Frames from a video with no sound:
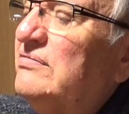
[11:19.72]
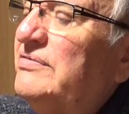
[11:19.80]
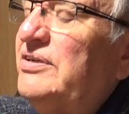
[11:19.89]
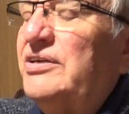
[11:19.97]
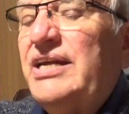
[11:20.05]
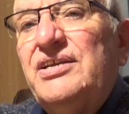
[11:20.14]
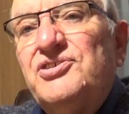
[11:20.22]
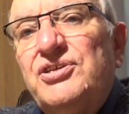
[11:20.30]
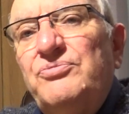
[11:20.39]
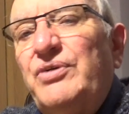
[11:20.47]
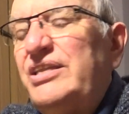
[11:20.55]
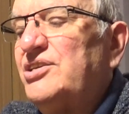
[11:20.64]
No, I can't
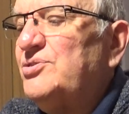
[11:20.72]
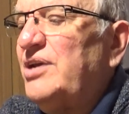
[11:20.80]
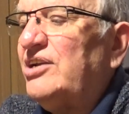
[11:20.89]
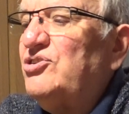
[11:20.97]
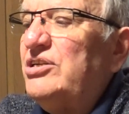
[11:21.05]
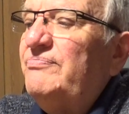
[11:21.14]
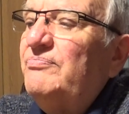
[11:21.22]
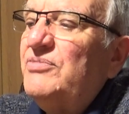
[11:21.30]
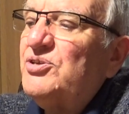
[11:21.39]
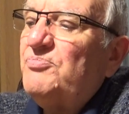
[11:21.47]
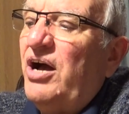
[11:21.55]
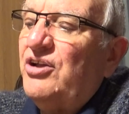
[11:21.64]
see when this actually
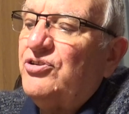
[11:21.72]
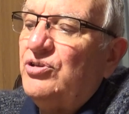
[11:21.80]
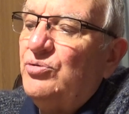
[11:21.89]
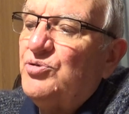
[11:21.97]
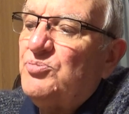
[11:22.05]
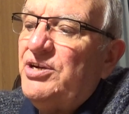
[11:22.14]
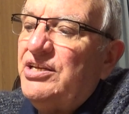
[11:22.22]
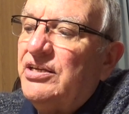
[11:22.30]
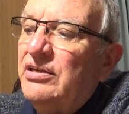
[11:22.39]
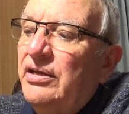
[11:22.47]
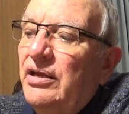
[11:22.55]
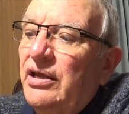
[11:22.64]
this article was
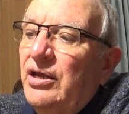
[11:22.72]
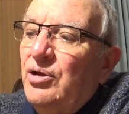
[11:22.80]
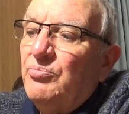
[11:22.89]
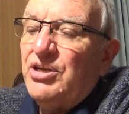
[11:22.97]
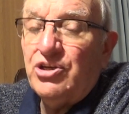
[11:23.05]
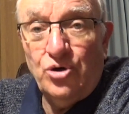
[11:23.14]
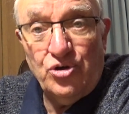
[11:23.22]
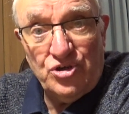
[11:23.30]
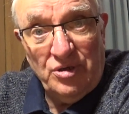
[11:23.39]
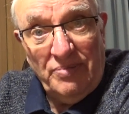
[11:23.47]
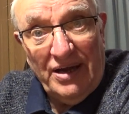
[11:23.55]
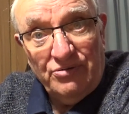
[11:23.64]
printed, but it
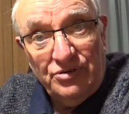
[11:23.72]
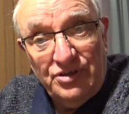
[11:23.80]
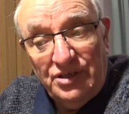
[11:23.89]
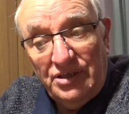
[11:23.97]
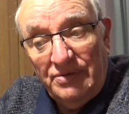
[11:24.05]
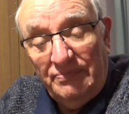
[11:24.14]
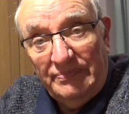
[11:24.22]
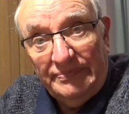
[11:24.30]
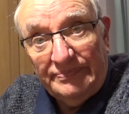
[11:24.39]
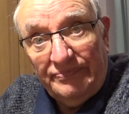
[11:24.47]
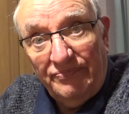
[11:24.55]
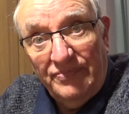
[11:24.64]
talks about uh,
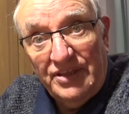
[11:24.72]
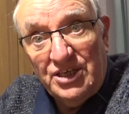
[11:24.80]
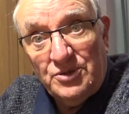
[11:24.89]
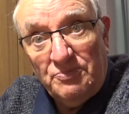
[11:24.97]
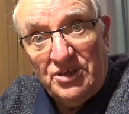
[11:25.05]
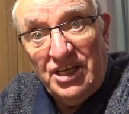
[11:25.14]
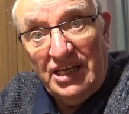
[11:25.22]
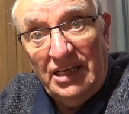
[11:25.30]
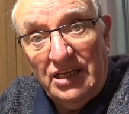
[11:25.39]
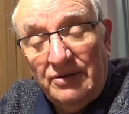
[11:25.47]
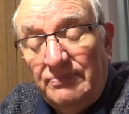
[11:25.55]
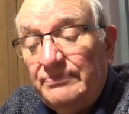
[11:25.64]
this
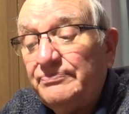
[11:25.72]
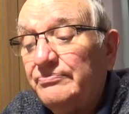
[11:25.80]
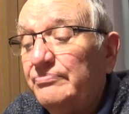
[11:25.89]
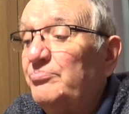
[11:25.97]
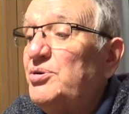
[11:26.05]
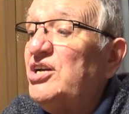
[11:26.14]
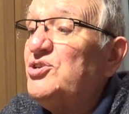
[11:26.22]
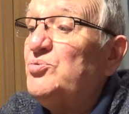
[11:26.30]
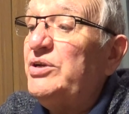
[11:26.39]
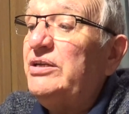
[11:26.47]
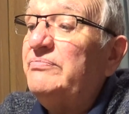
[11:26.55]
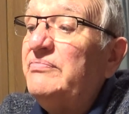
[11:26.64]
particular prize
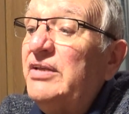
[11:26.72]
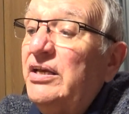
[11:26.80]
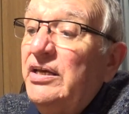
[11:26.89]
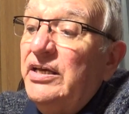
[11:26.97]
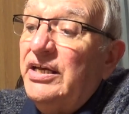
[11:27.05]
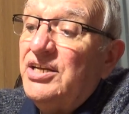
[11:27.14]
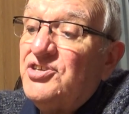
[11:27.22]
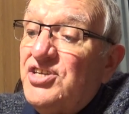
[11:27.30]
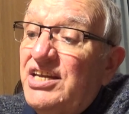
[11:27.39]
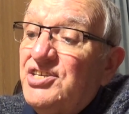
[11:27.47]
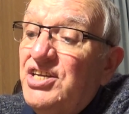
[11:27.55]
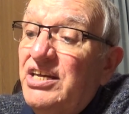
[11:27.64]
winning. And it
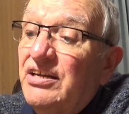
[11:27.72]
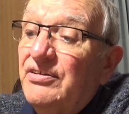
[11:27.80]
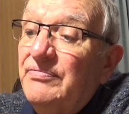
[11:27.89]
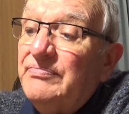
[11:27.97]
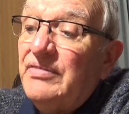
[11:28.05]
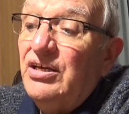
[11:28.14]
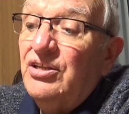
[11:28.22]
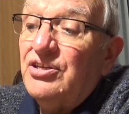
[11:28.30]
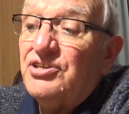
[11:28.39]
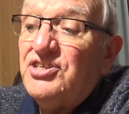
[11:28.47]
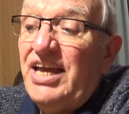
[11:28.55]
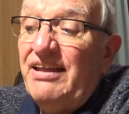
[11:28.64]
says here
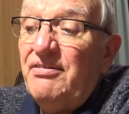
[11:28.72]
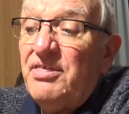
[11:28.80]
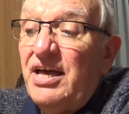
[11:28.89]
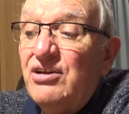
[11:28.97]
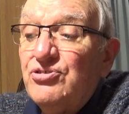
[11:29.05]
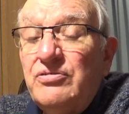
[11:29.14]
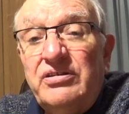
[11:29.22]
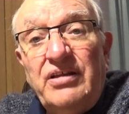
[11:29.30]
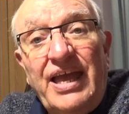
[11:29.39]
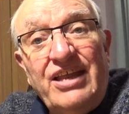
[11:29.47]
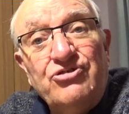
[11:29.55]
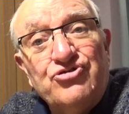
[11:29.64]
that 10,000
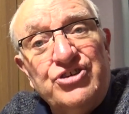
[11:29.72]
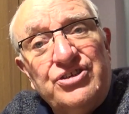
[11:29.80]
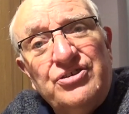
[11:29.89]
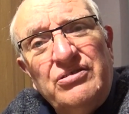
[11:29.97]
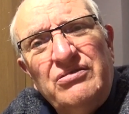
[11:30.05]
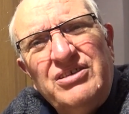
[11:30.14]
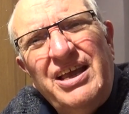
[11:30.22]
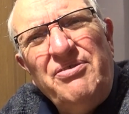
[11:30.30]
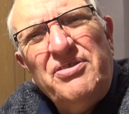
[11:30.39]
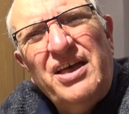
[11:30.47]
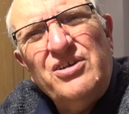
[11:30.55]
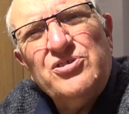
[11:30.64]
entries,
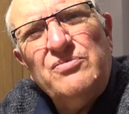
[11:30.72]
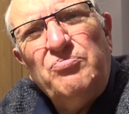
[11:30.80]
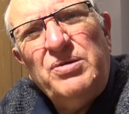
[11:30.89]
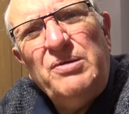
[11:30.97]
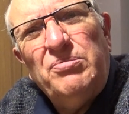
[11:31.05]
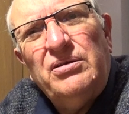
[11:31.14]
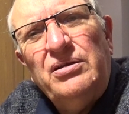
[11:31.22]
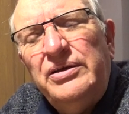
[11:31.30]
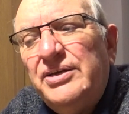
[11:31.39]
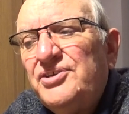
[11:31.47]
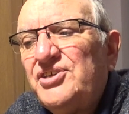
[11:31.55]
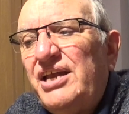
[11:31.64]
10,000 people
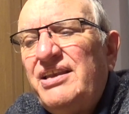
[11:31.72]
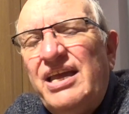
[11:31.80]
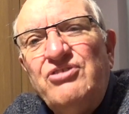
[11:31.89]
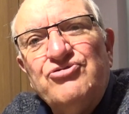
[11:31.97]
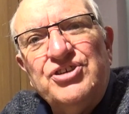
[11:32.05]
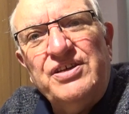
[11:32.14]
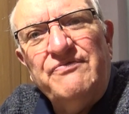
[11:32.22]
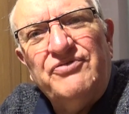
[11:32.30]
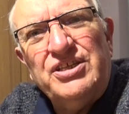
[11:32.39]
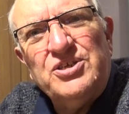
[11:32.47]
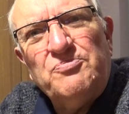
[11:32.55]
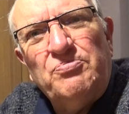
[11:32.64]
sent entries in
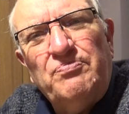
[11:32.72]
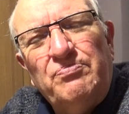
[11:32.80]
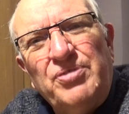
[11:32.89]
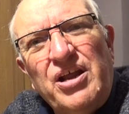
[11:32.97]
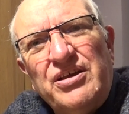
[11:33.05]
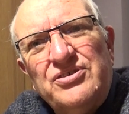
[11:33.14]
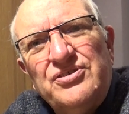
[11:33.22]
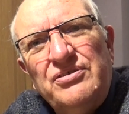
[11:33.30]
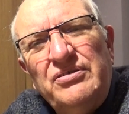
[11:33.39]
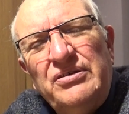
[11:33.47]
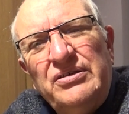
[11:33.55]
for this prize.